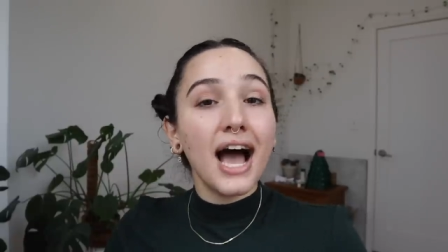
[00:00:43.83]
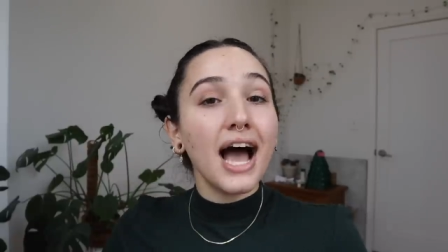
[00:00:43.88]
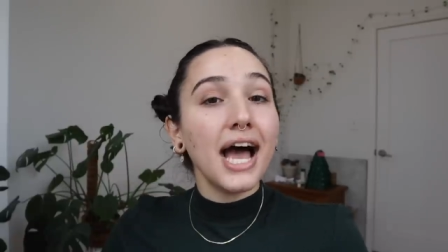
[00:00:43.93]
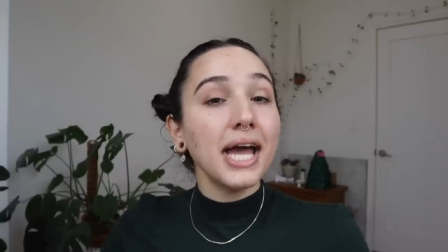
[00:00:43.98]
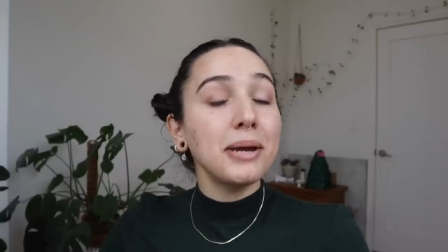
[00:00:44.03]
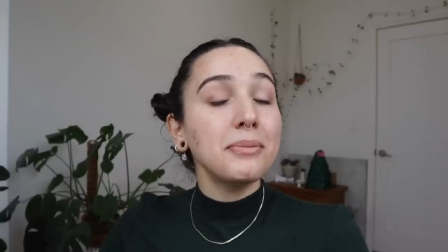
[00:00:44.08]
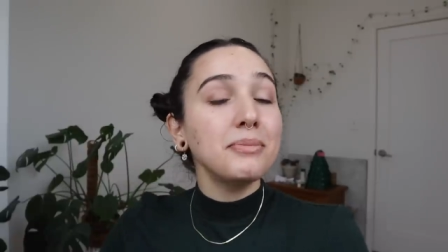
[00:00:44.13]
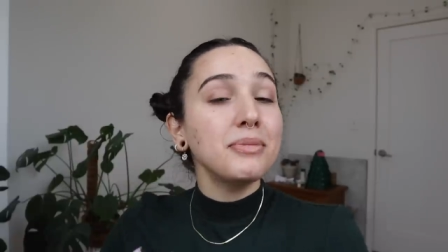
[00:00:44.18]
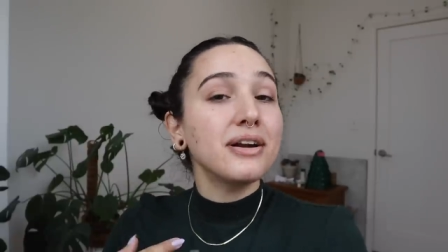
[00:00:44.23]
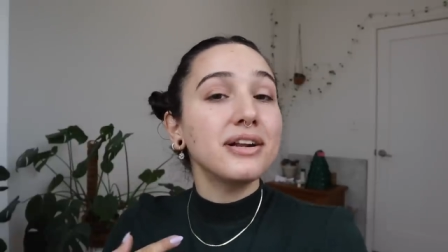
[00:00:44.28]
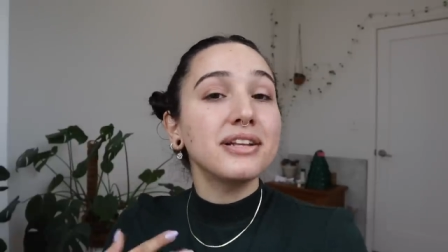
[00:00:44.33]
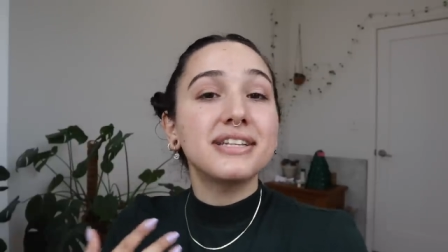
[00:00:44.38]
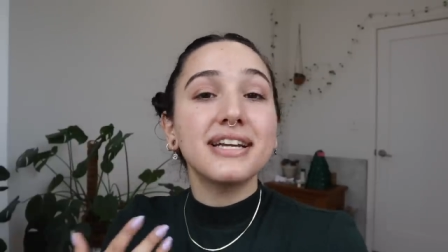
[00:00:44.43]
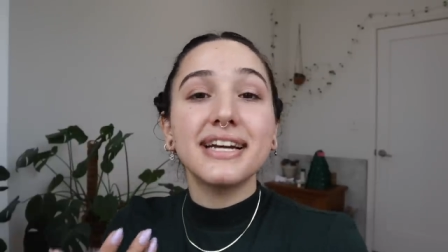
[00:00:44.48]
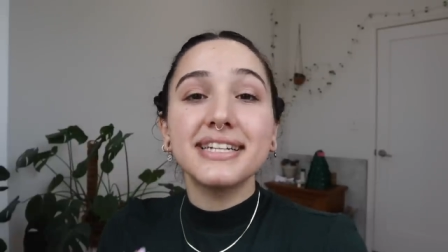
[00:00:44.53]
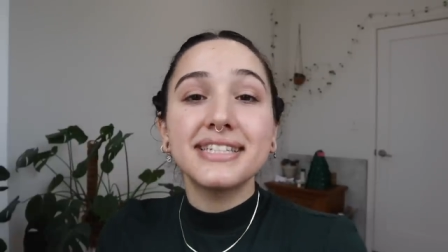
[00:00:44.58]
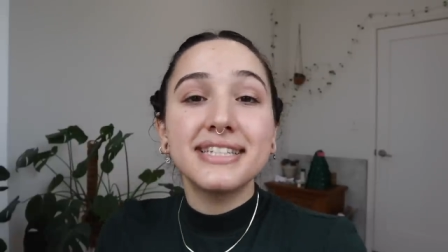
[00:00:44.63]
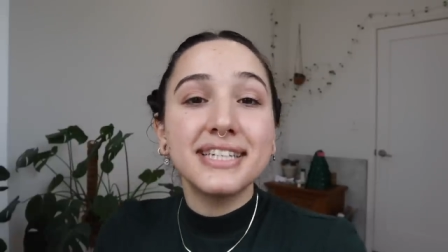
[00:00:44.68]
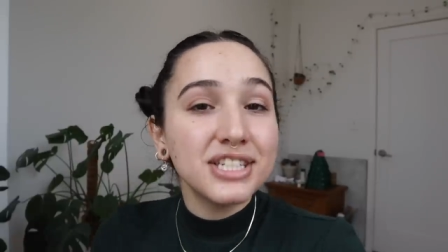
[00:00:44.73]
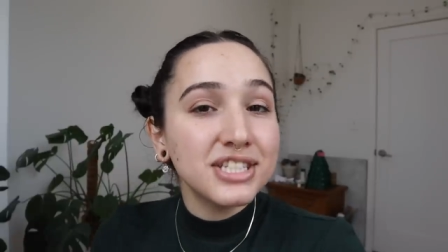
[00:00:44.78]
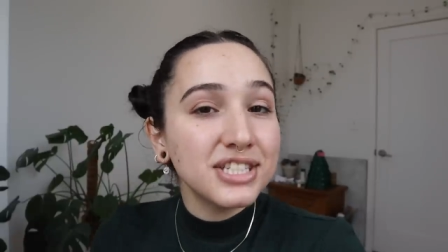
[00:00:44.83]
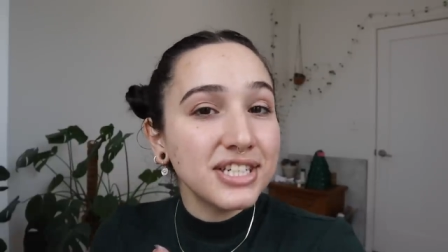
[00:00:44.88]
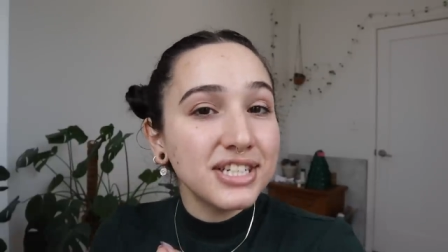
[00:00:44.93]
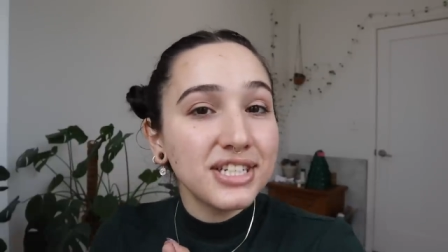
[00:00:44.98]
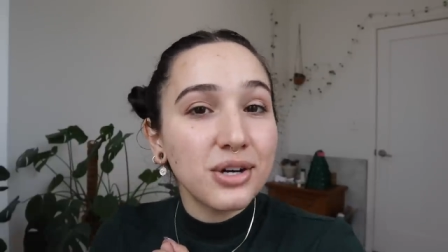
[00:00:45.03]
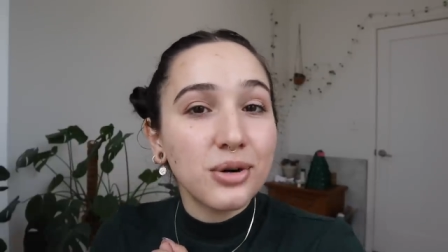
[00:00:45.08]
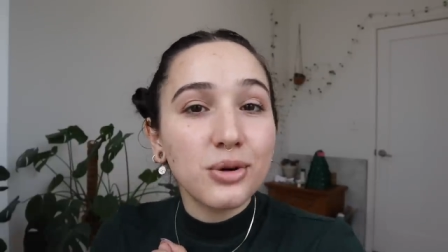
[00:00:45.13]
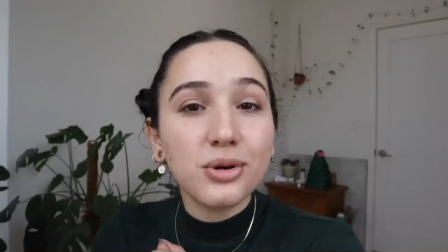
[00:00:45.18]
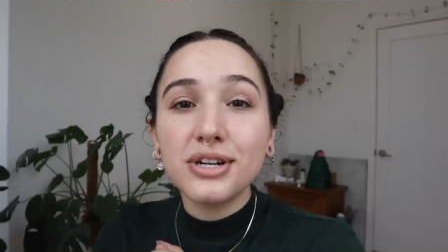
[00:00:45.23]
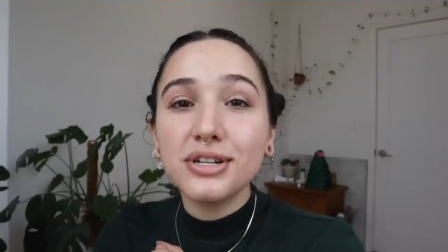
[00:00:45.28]
I am not a
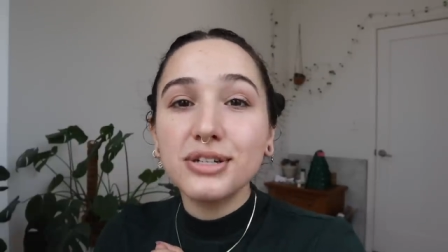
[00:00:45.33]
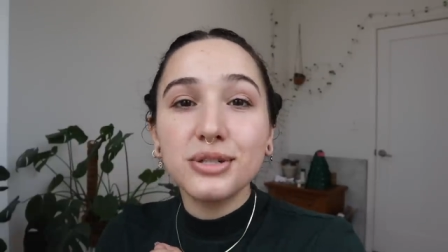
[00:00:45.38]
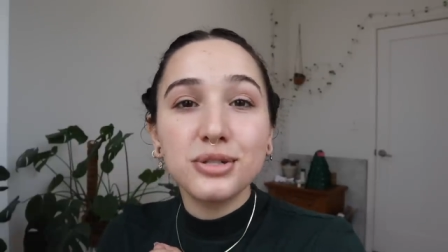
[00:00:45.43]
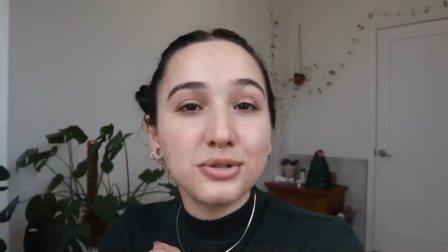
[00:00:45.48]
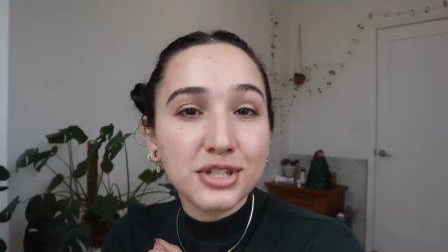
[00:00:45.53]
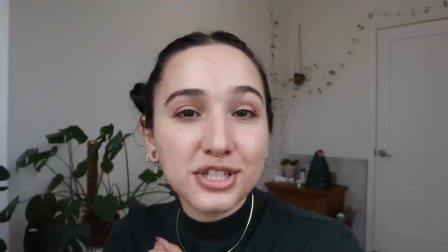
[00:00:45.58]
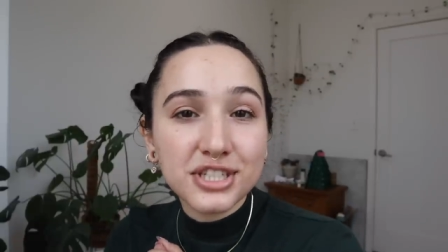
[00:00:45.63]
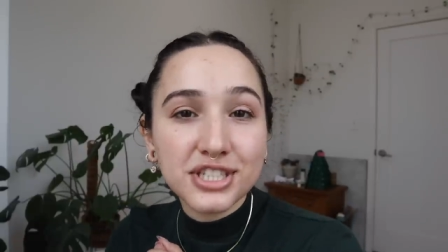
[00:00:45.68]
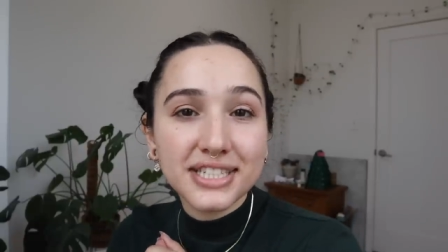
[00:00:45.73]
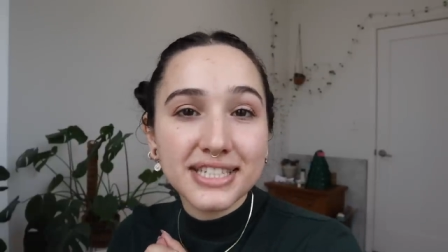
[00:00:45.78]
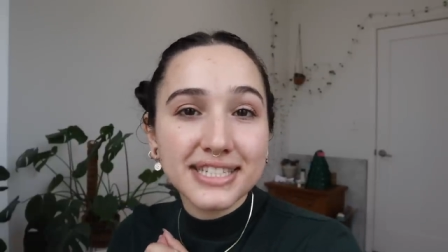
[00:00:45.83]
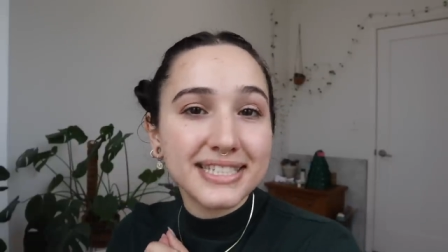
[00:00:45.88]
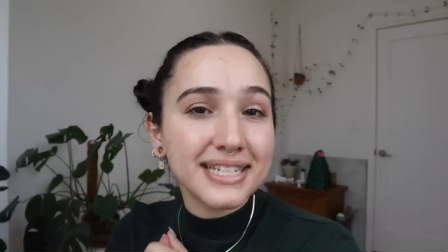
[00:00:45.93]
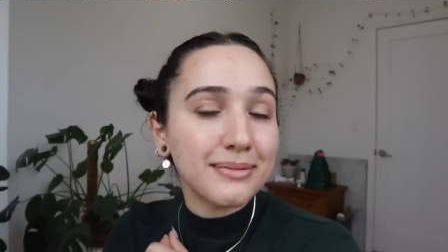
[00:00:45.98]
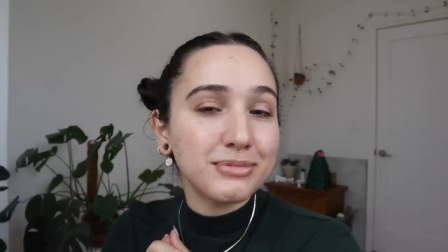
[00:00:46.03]
dietitian or a nutritionist,